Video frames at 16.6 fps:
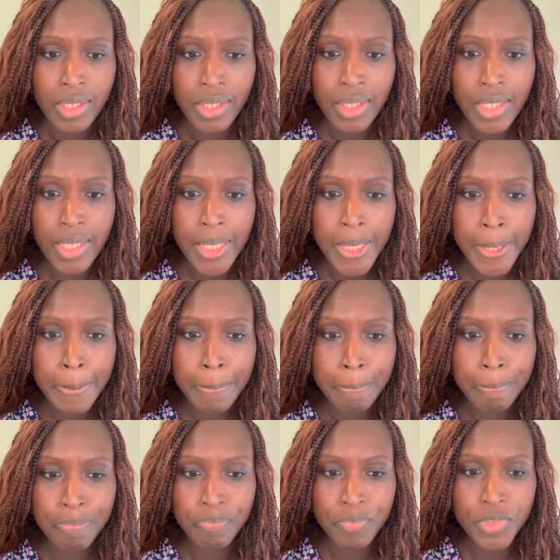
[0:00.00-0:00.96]

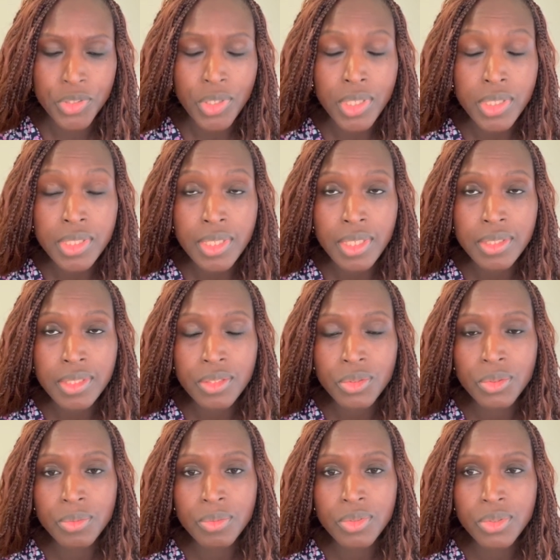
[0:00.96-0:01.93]
So I started
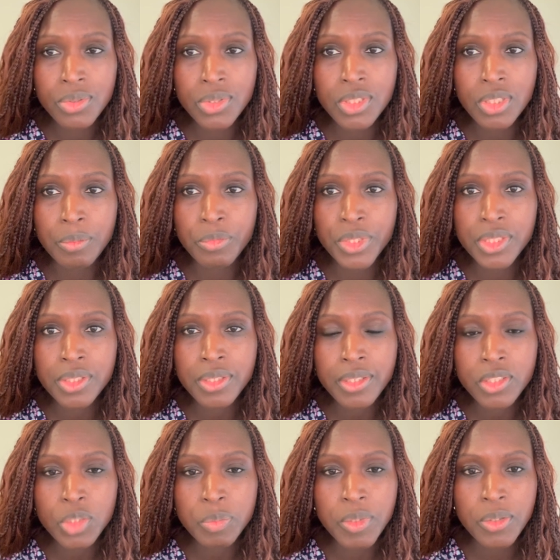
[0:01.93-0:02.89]
to do some
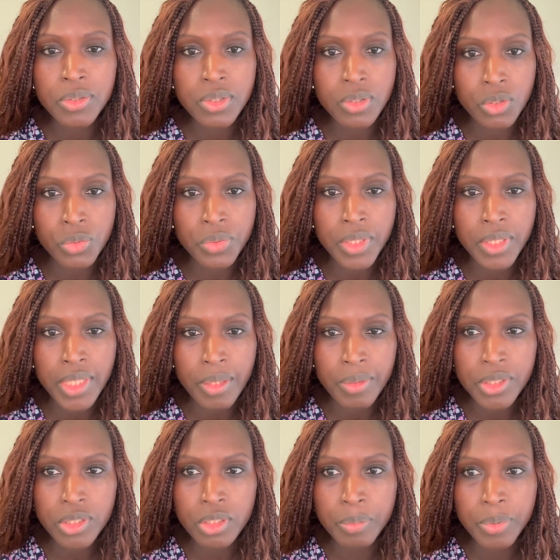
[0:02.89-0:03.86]
research because the drug I
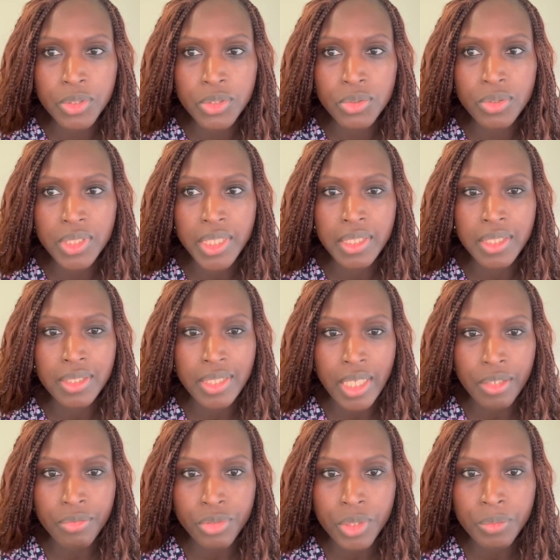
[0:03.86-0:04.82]
was supposed to take it
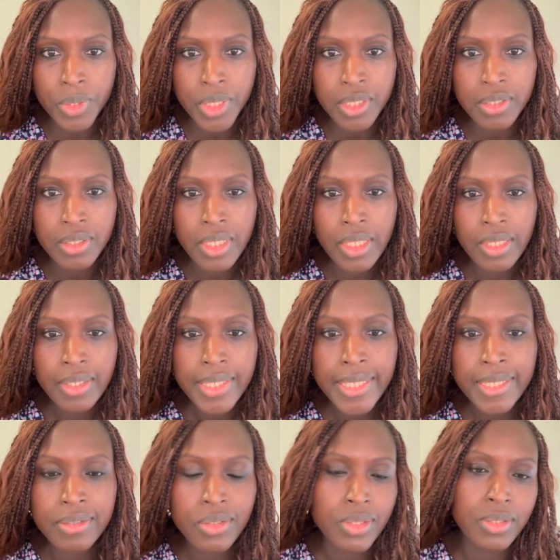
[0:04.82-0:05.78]
every week. And